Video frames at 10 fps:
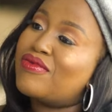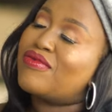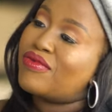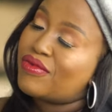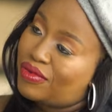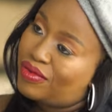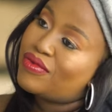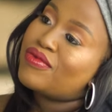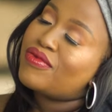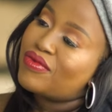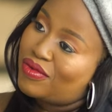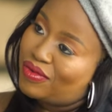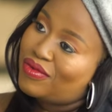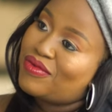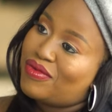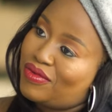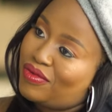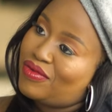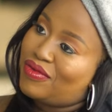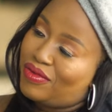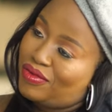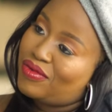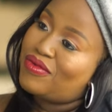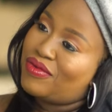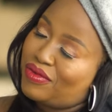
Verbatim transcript: You're creating this comfortable space where you feel at ease. You're